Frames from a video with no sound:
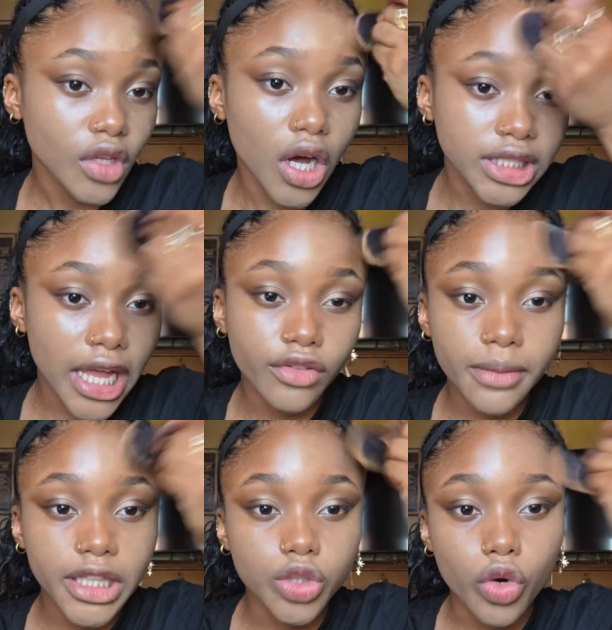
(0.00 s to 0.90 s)
Honestly, I
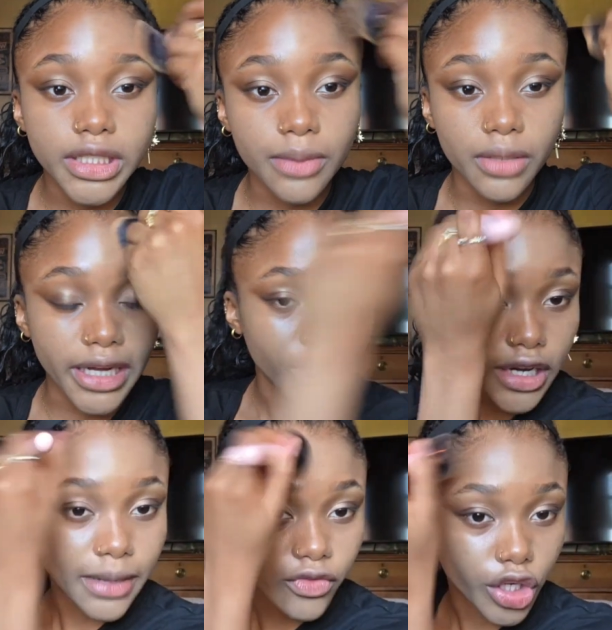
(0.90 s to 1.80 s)
recommend that you warm this up on the back of your
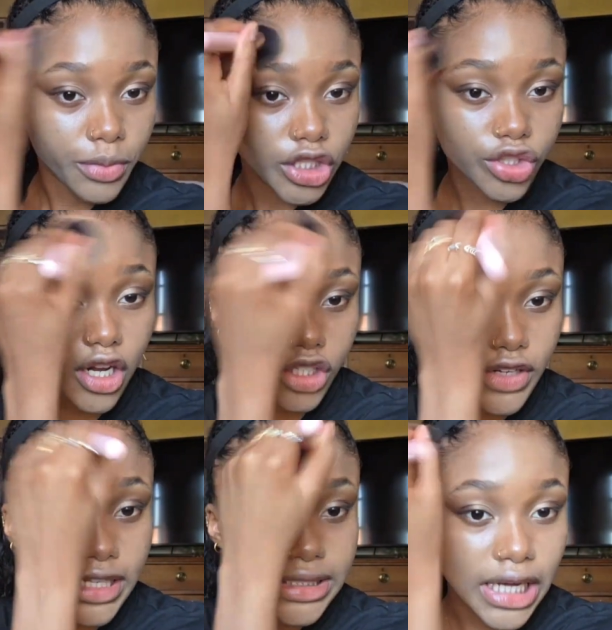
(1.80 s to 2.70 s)
hand before you put it straight on your
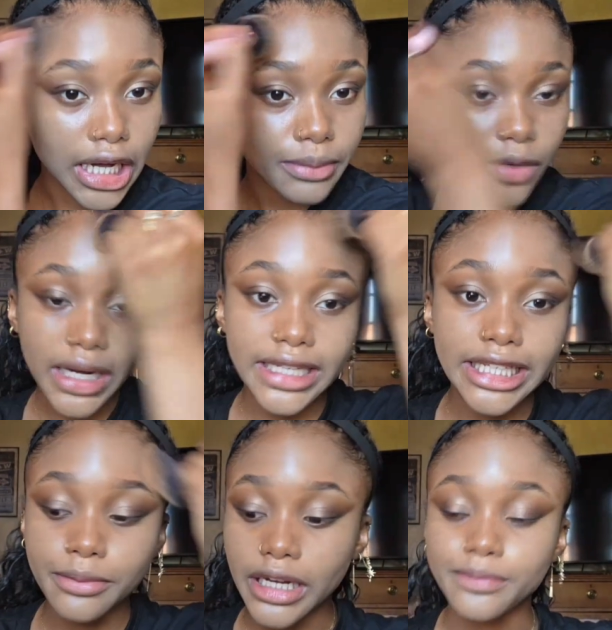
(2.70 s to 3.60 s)
face, like what I
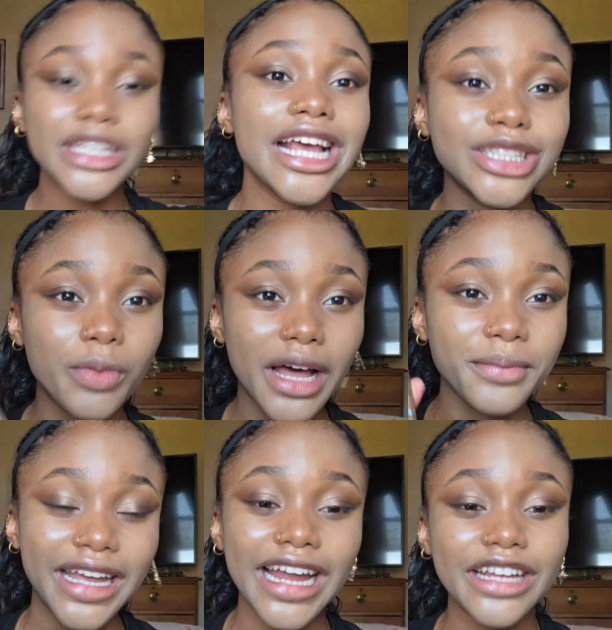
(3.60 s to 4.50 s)
did, but this has no
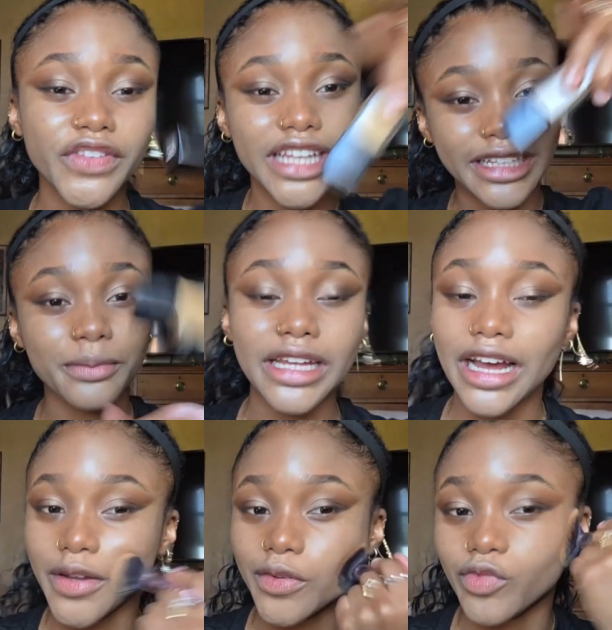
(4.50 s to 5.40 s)
pump, and I didn't feel like dumping it
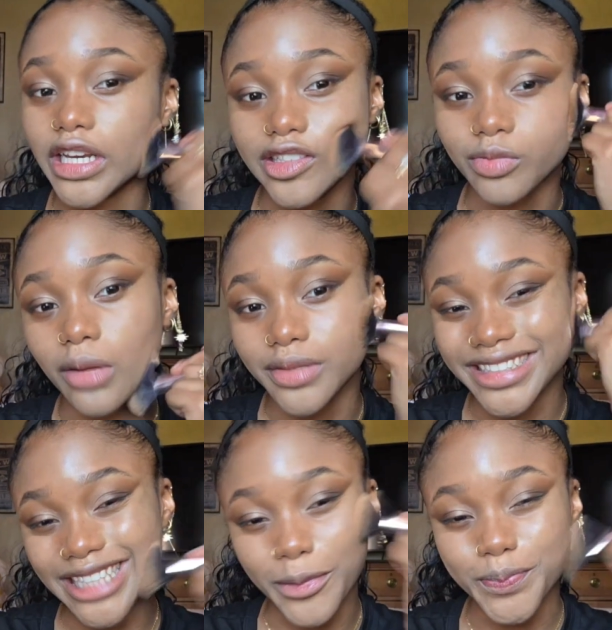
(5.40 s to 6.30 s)
out and running into problems.
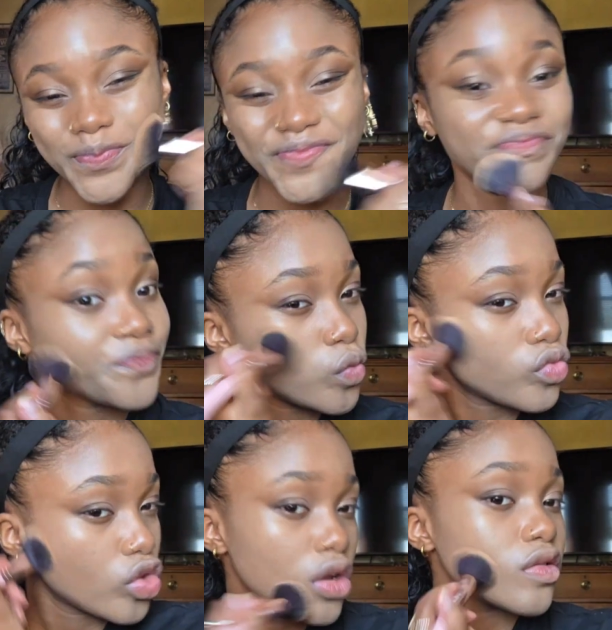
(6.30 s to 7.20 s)
So
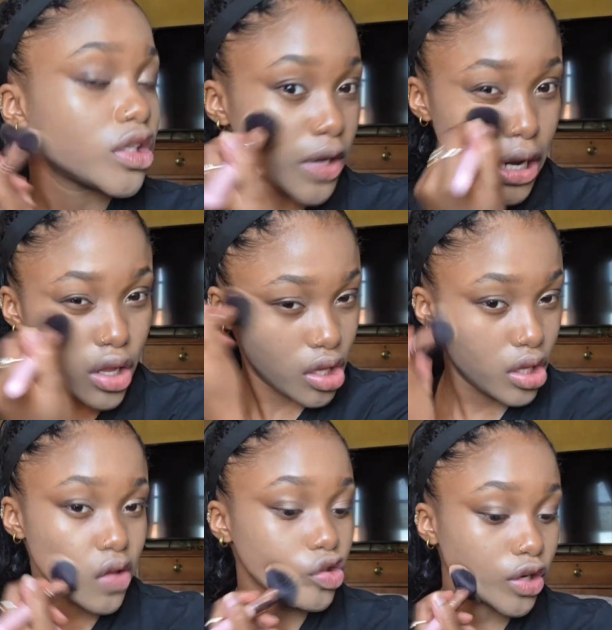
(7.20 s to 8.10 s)
That's great.
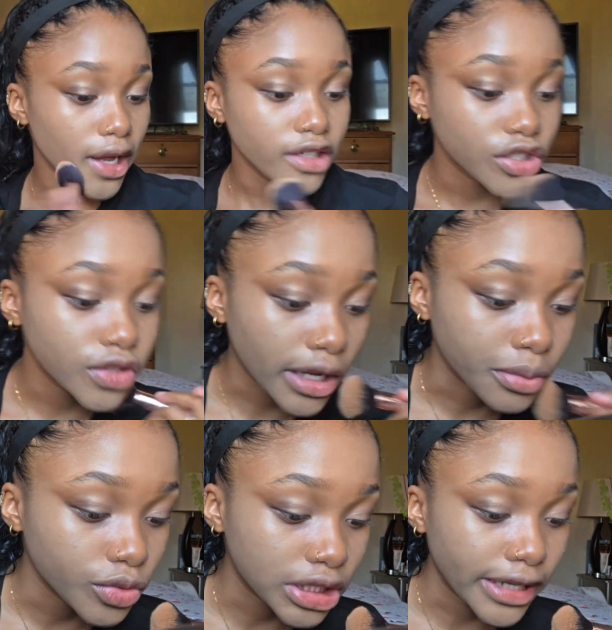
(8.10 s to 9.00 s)
That's great. I just use like a
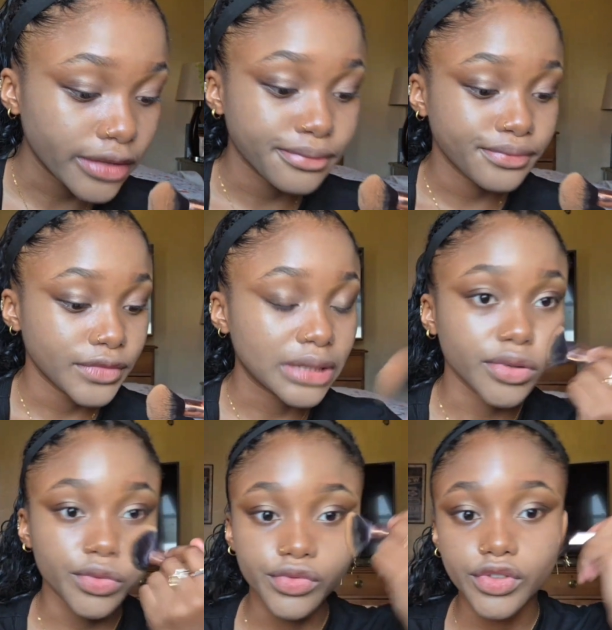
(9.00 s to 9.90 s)
blue stick. It's a
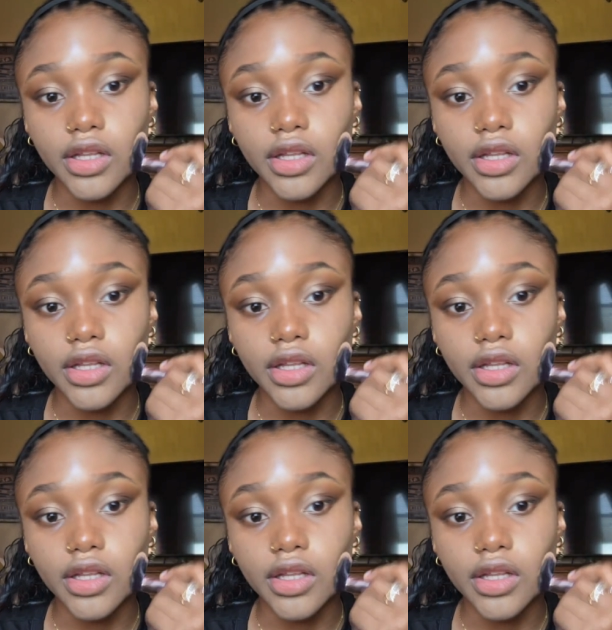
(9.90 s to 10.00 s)
blue